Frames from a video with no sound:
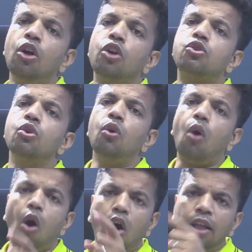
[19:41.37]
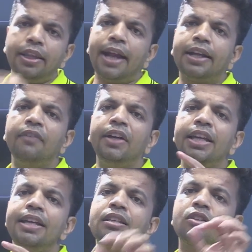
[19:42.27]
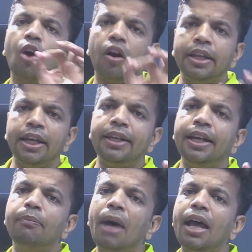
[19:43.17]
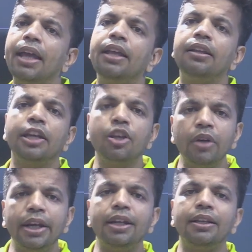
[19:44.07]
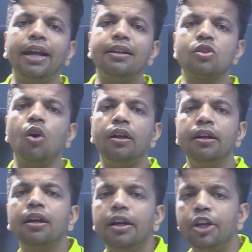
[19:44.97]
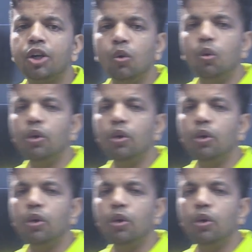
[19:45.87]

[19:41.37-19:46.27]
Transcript: So all the activity is coordinated by the unit that is called a control